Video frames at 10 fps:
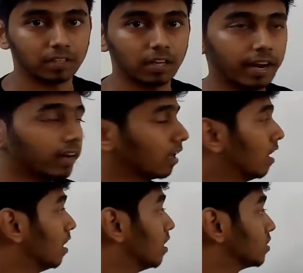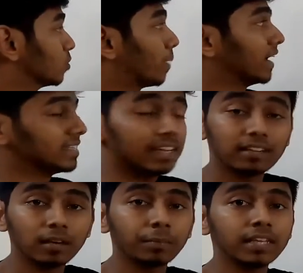Correct? So
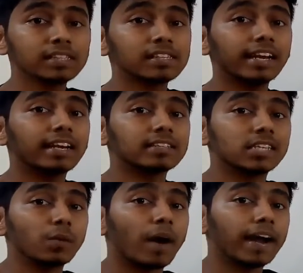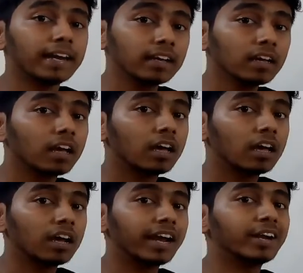bisector means it is dividing
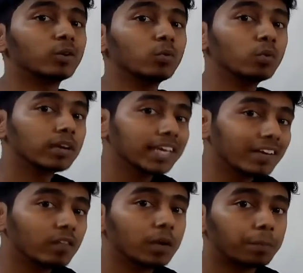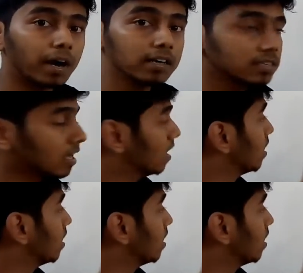into equal parts.